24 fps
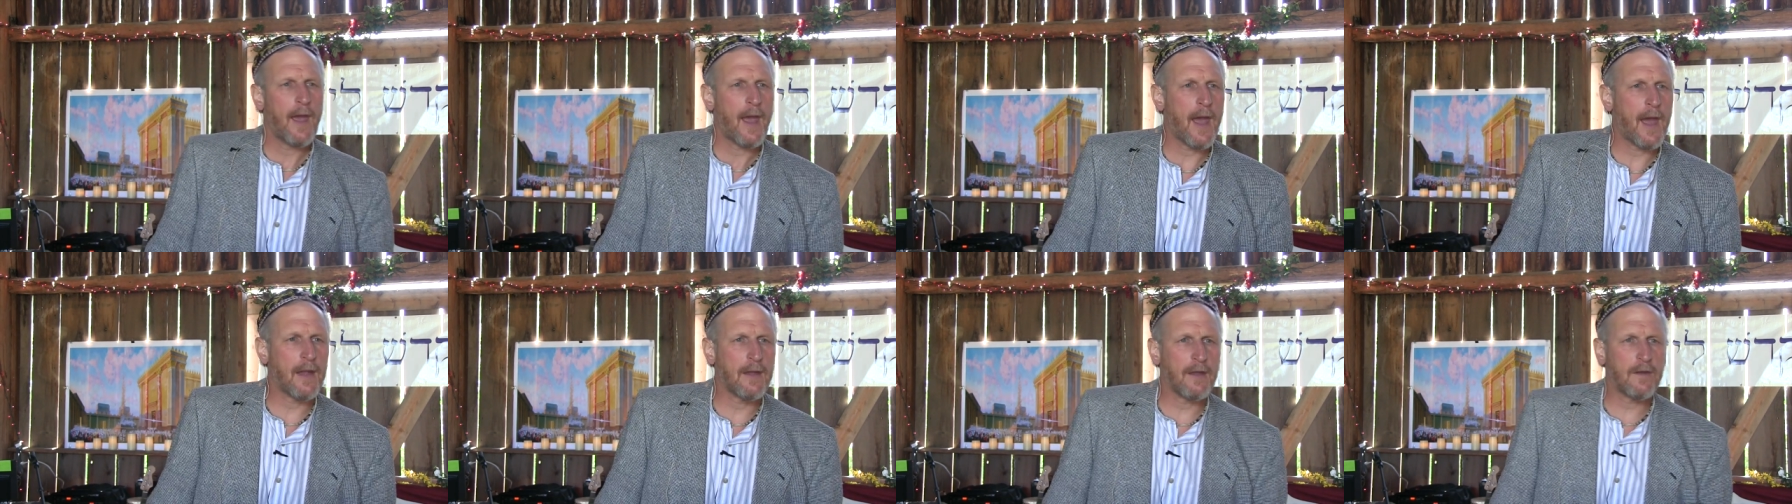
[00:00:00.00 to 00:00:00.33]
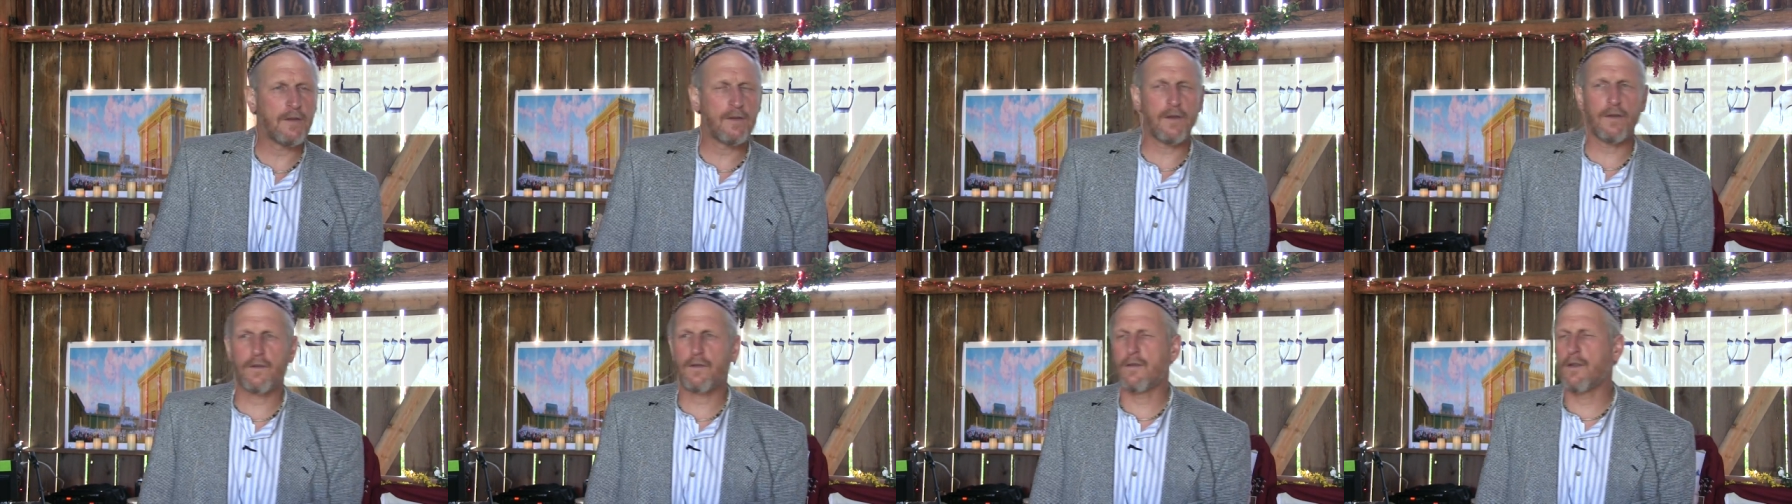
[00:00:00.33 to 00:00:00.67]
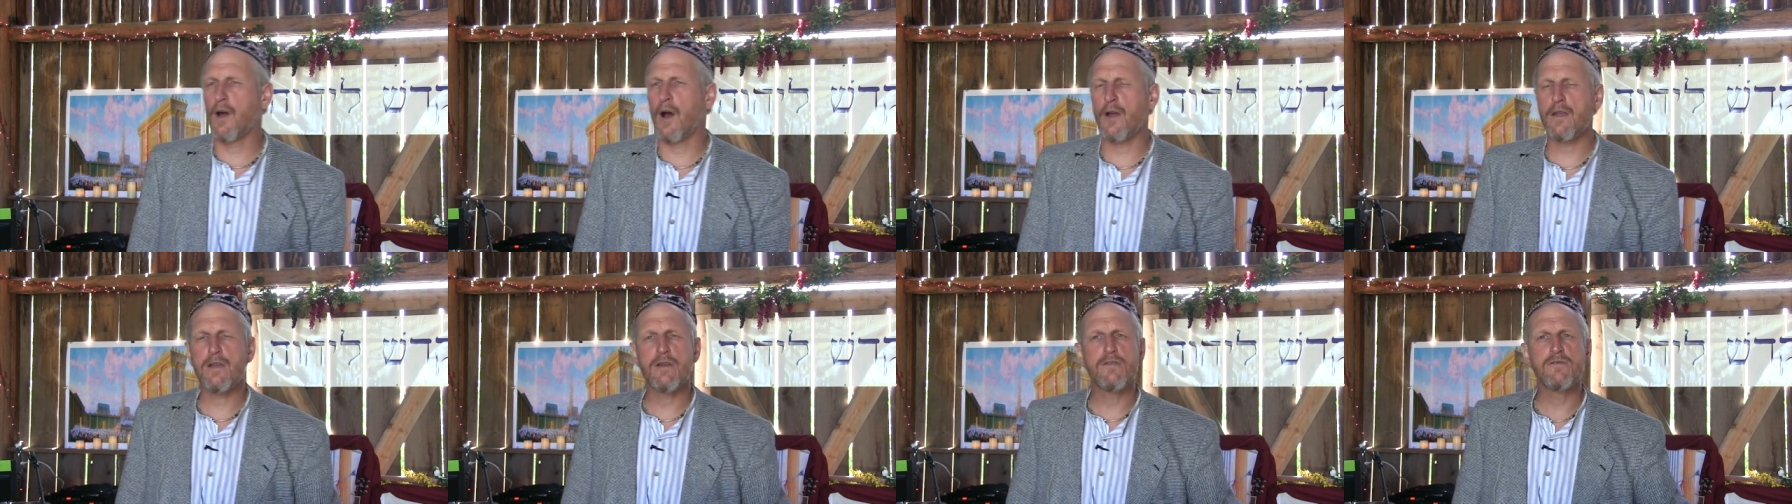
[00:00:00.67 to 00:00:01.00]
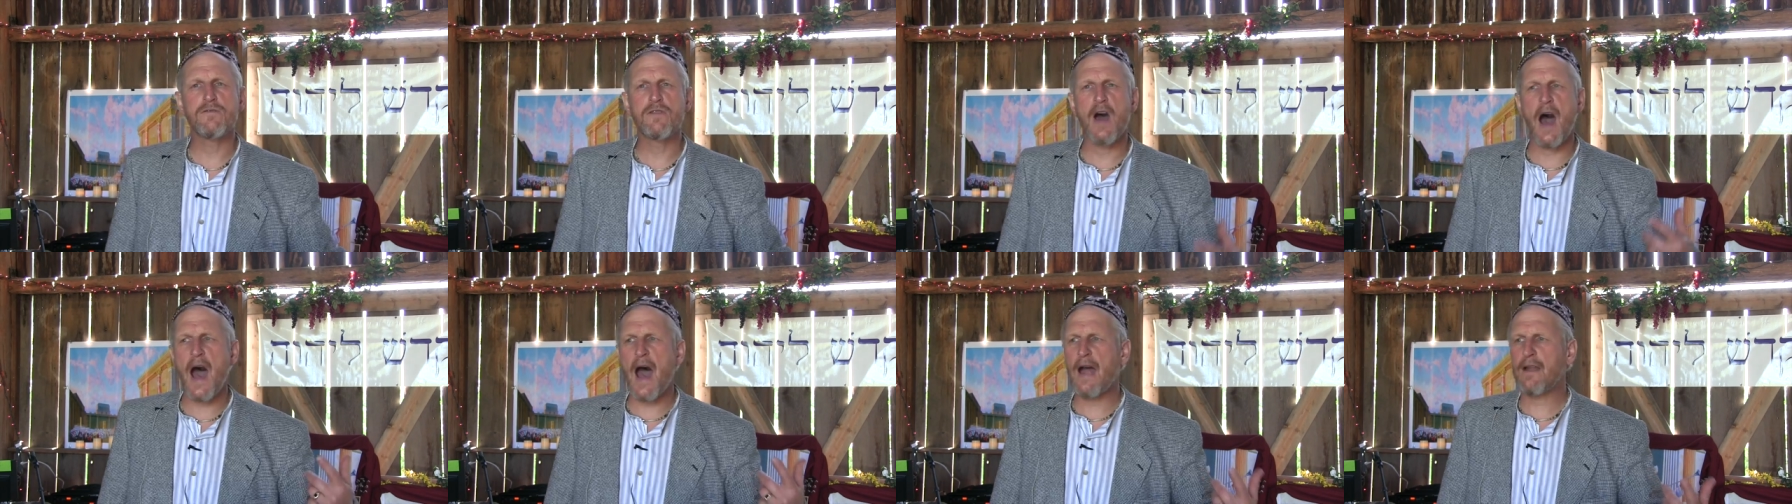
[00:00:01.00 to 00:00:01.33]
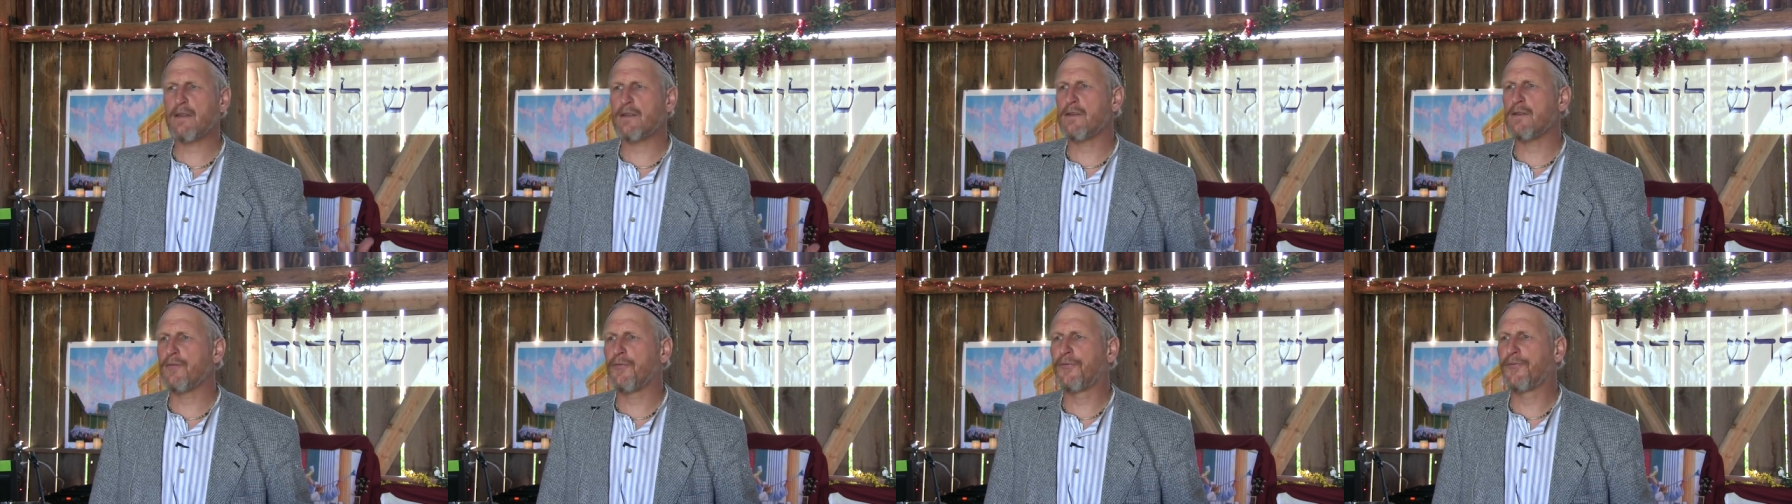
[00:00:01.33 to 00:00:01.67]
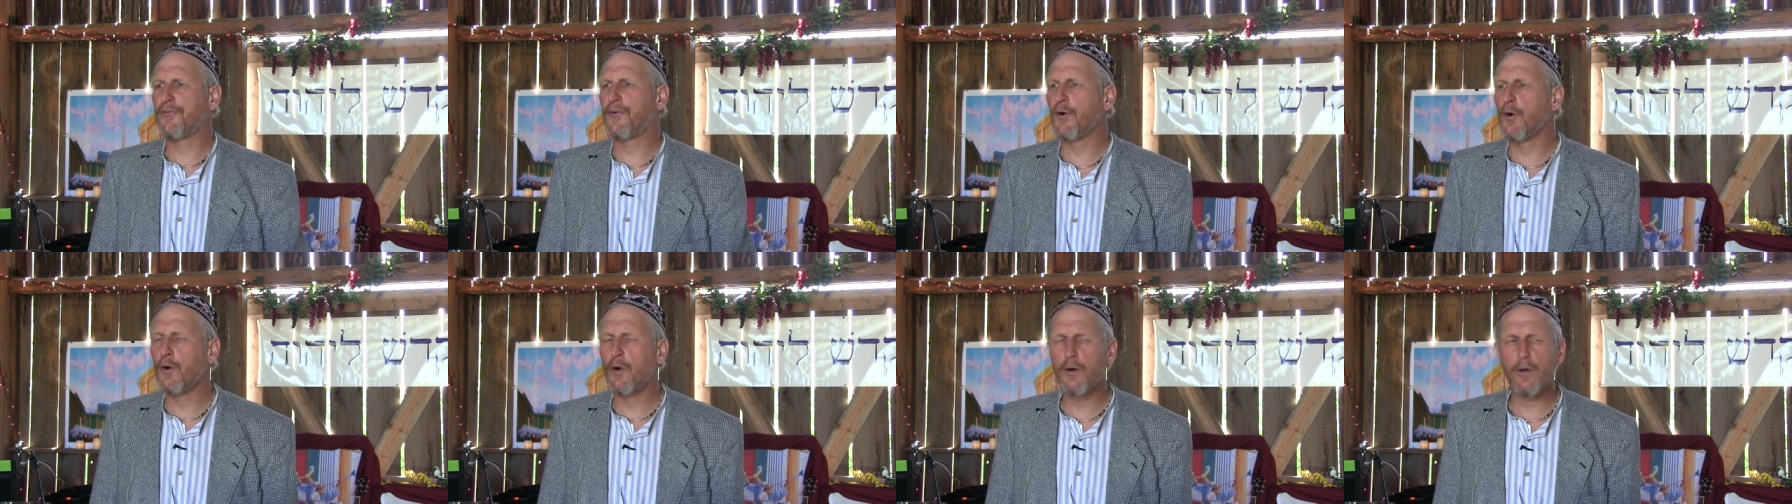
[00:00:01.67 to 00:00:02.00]
And he says, Know you not, you
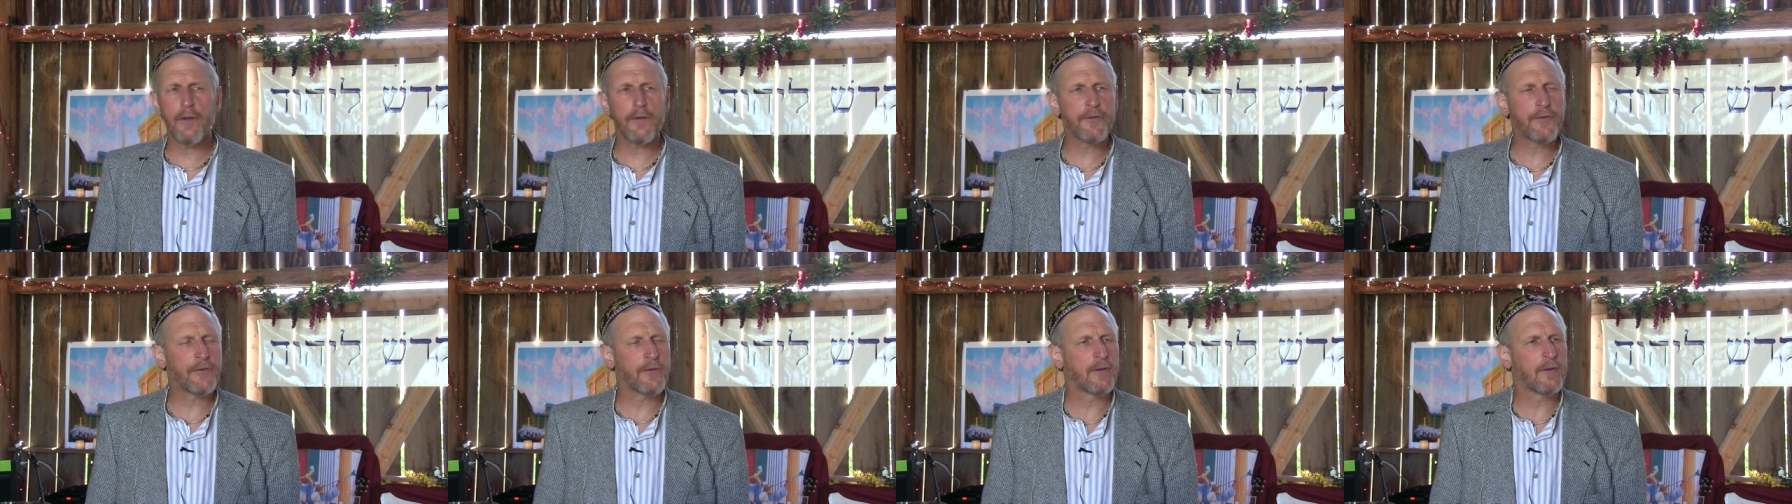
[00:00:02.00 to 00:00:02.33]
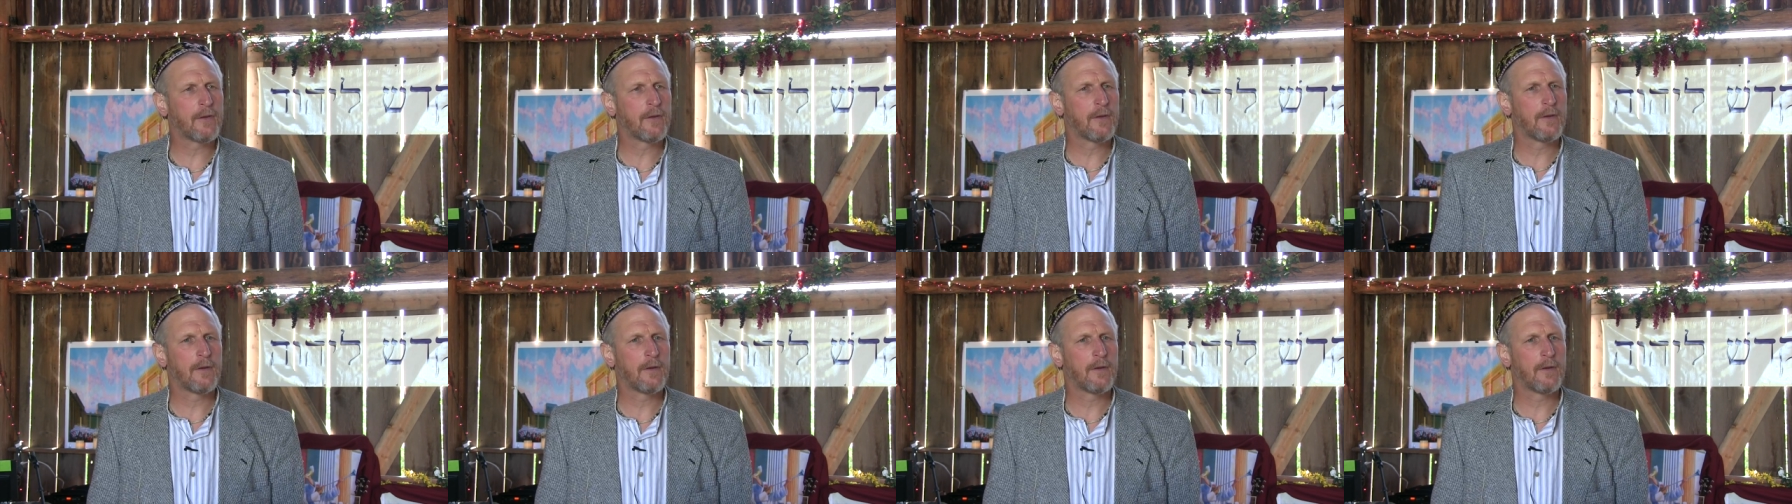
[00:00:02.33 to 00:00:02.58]
fools,